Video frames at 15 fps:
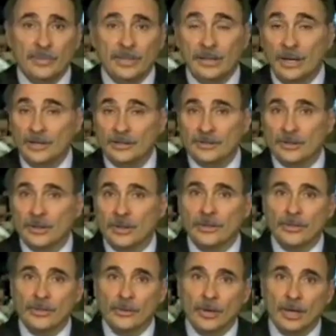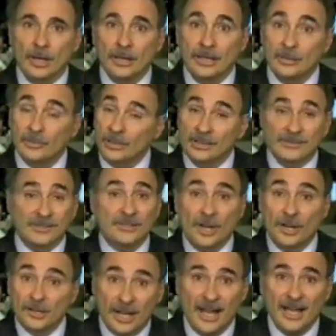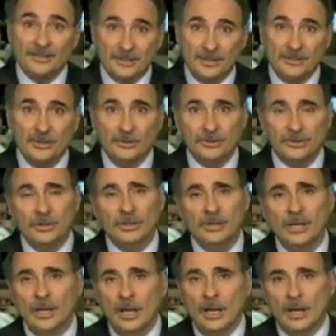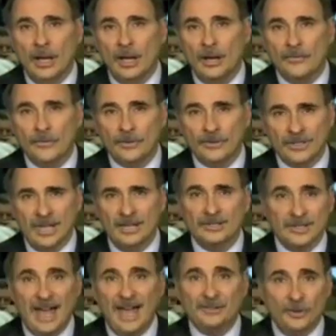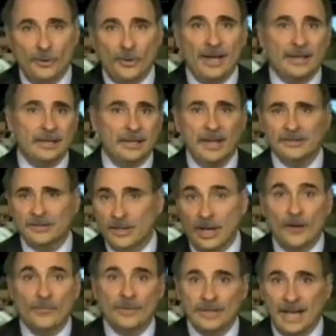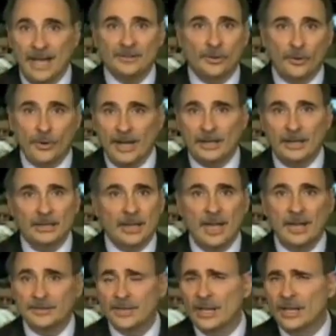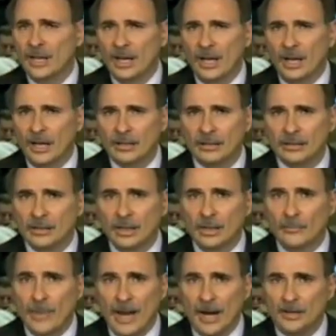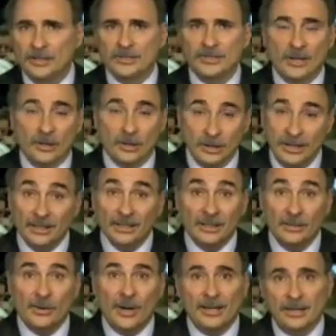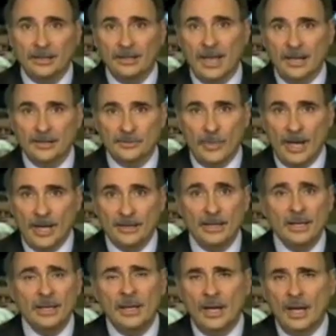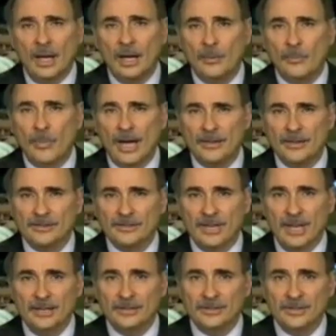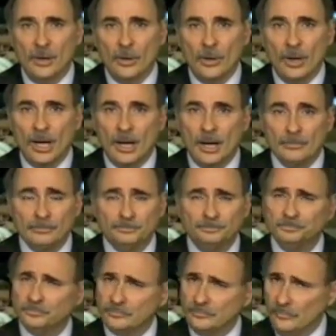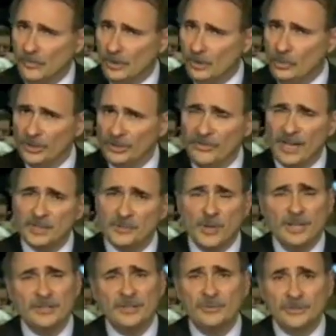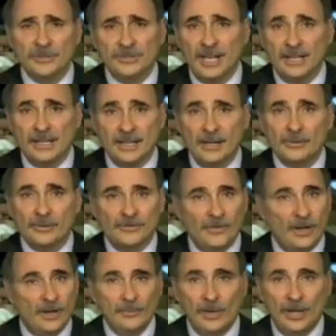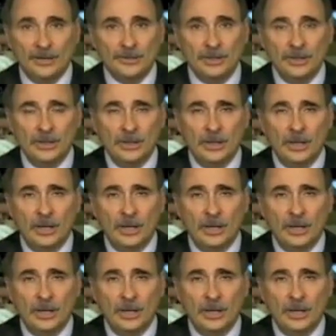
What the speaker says: because he believes it's unconstitutional for states not to recognize, the government not to recognize marriages that are legally recognized by the states. So what the Vice President was stating there was very much